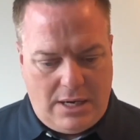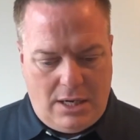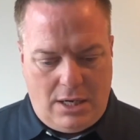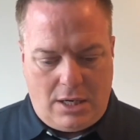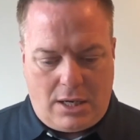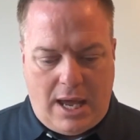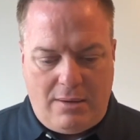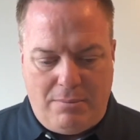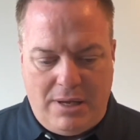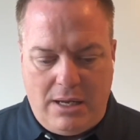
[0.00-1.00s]
It can
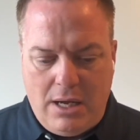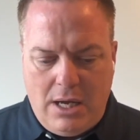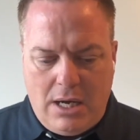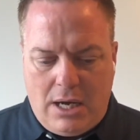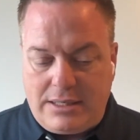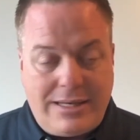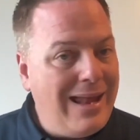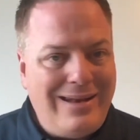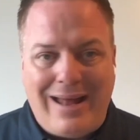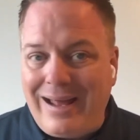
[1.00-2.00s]
be
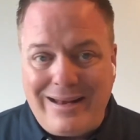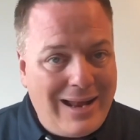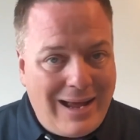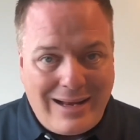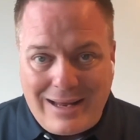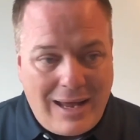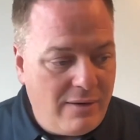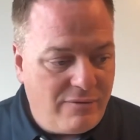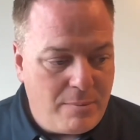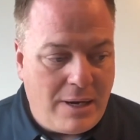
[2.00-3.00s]
1099ing
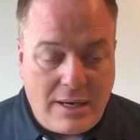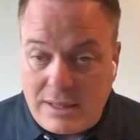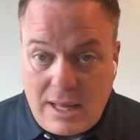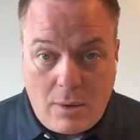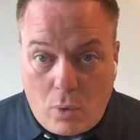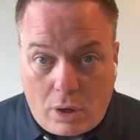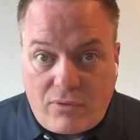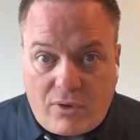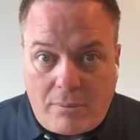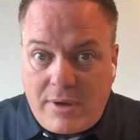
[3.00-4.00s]
everybody and they work
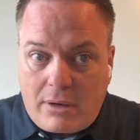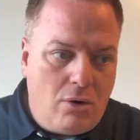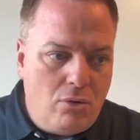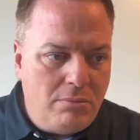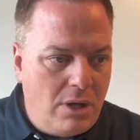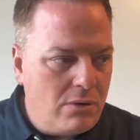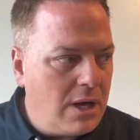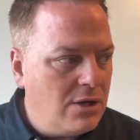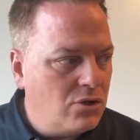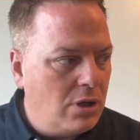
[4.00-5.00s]
from their home
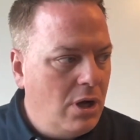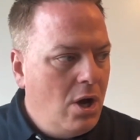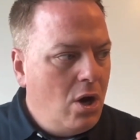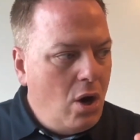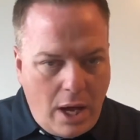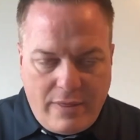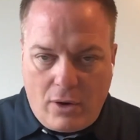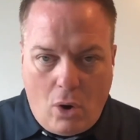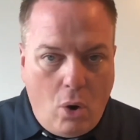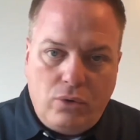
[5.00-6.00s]
location and
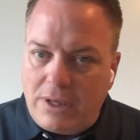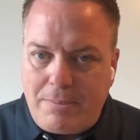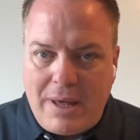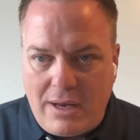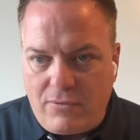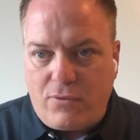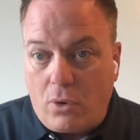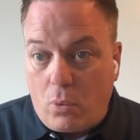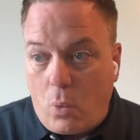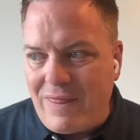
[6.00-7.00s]
they're only paid for
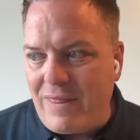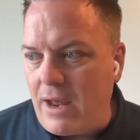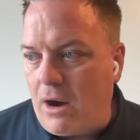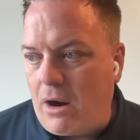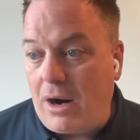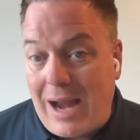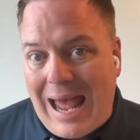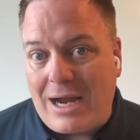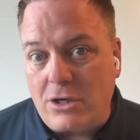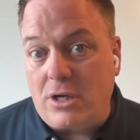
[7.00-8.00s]
when they are
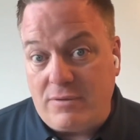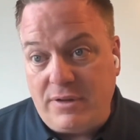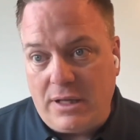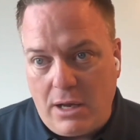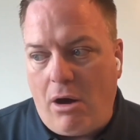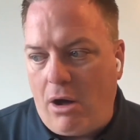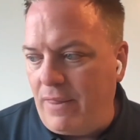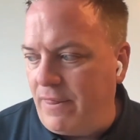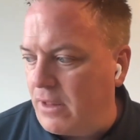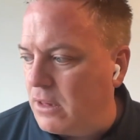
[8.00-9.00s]
actively on
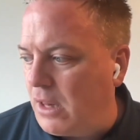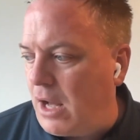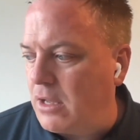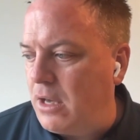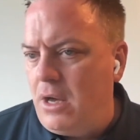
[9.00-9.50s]
the clock.